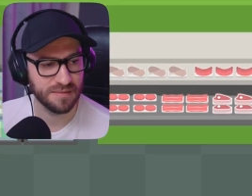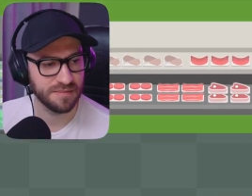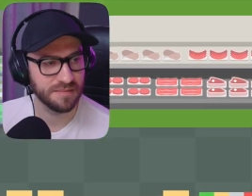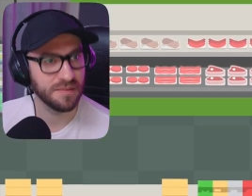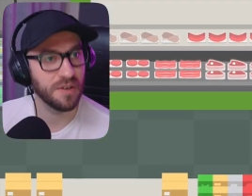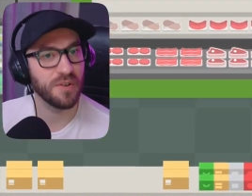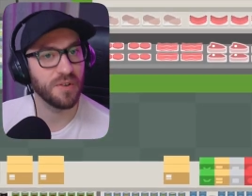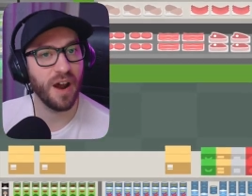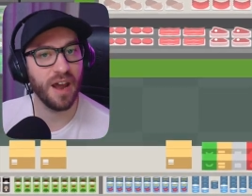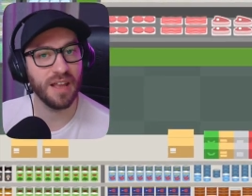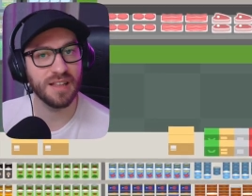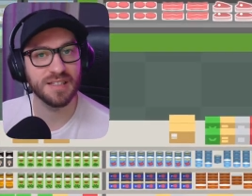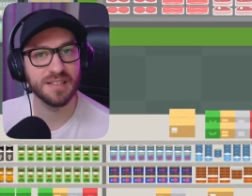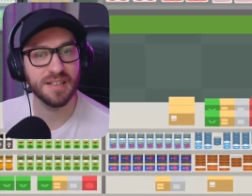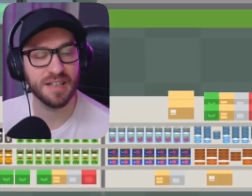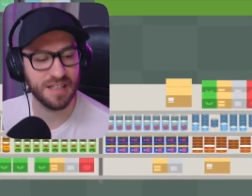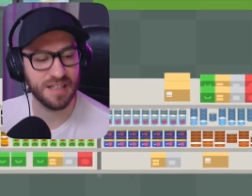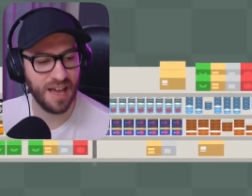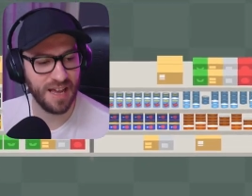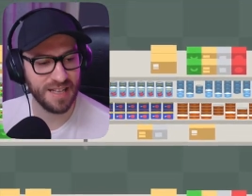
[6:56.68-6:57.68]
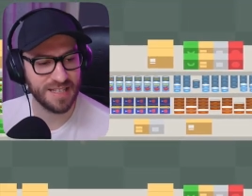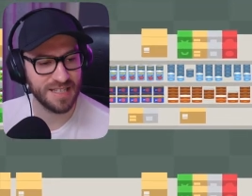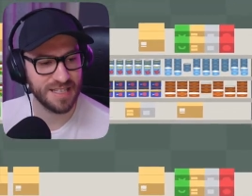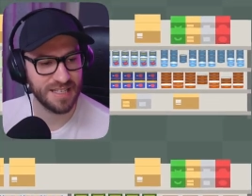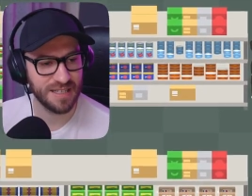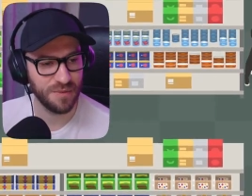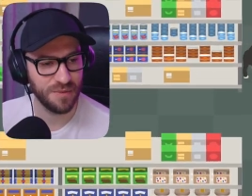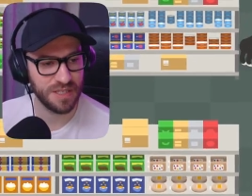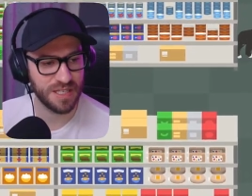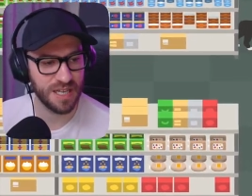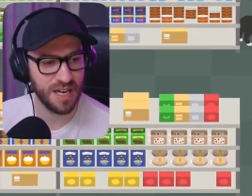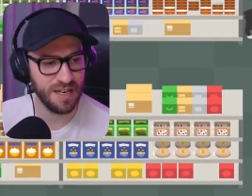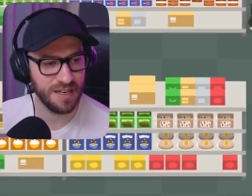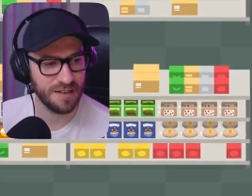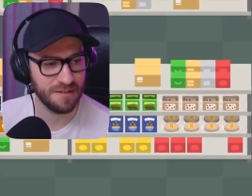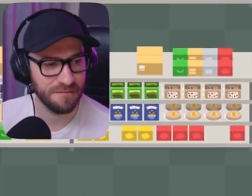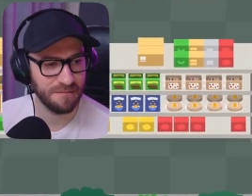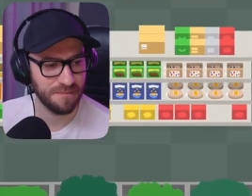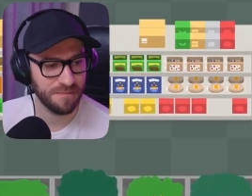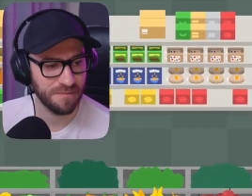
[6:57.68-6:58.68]
Alright, look at that. We're done.
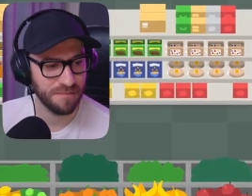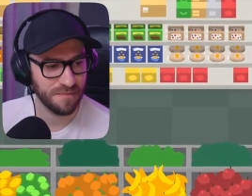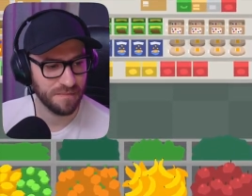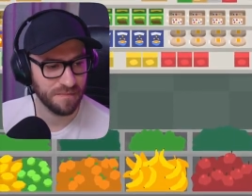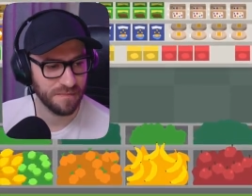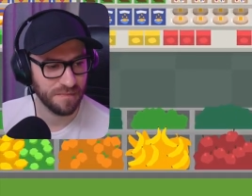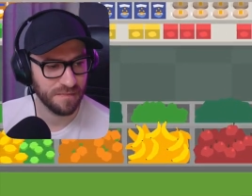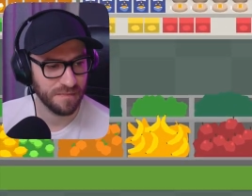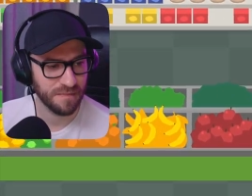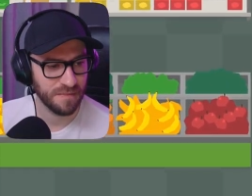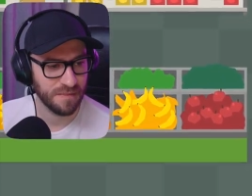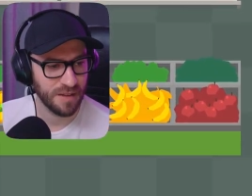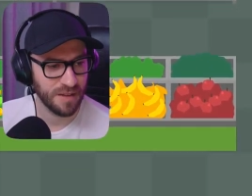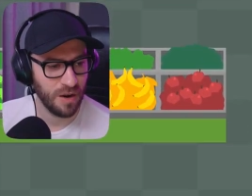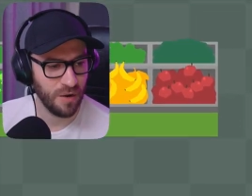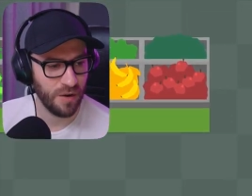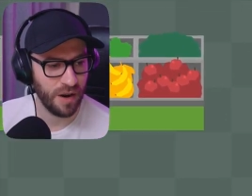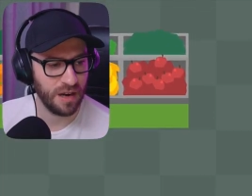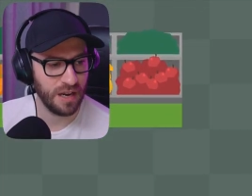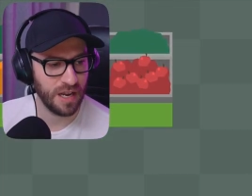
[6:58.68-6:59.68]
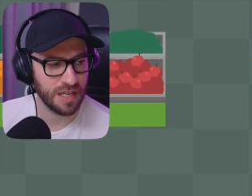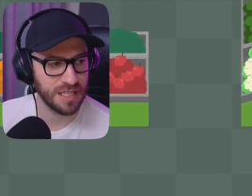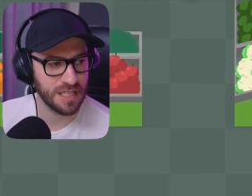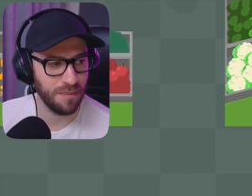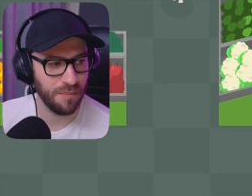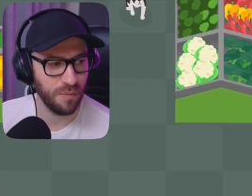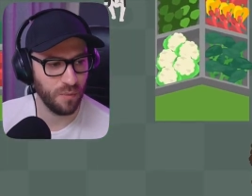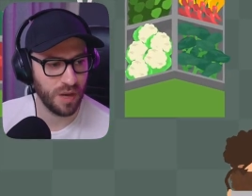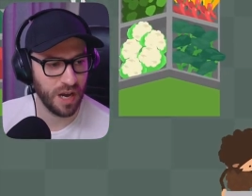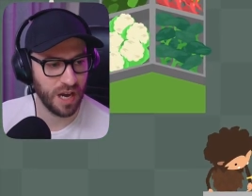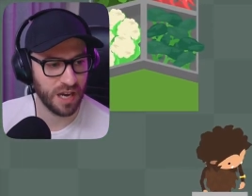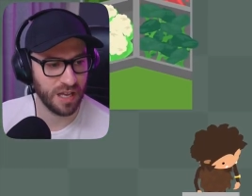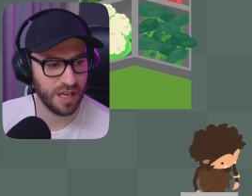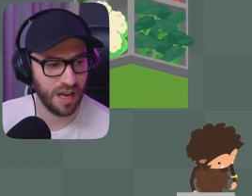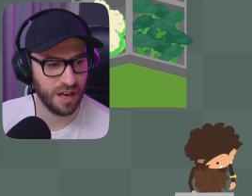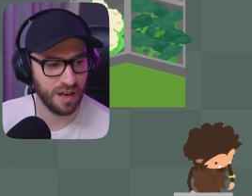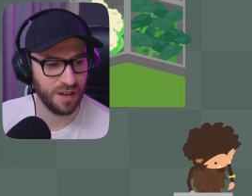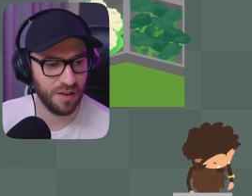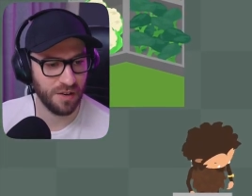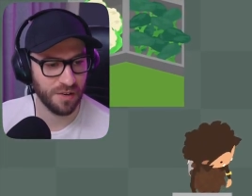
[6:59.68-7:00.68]
Alright, next up, we gotta get
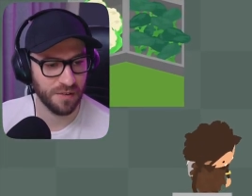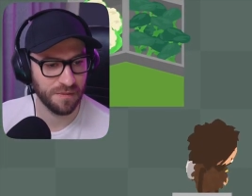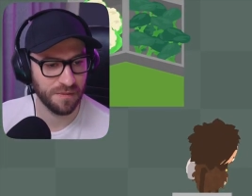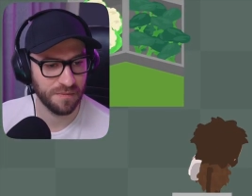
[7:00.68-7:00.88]
out of here.